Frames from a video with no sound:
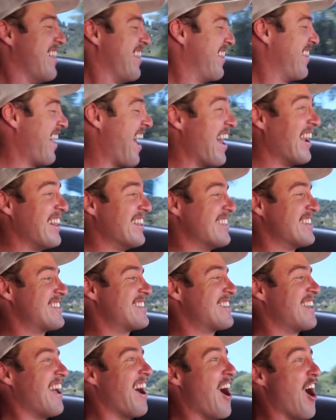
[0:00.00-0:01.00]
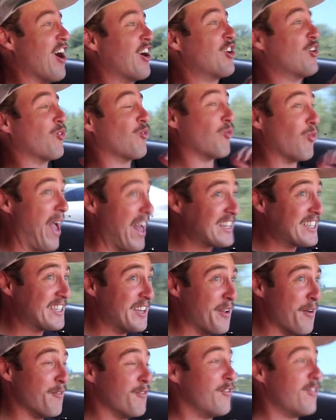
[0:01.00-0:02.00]
That is
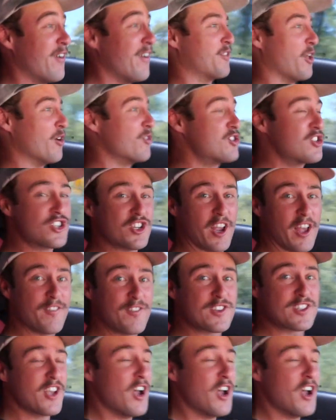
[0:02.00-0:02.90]
aggressive. Those shifts